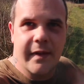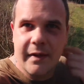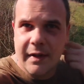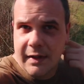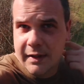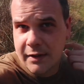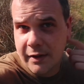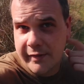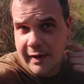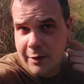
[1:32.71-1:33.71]
and
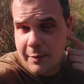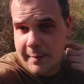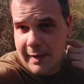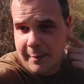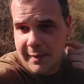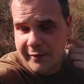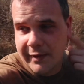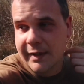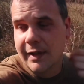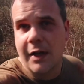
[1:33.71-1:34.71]
I'll tell you a bit about the
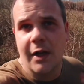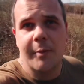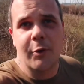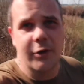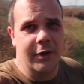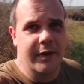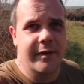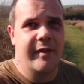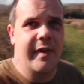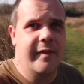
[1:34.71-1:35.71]
Mavic. I'm not going to go into
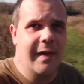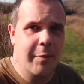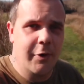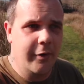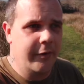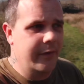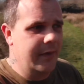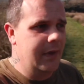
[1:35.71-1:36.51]
detail because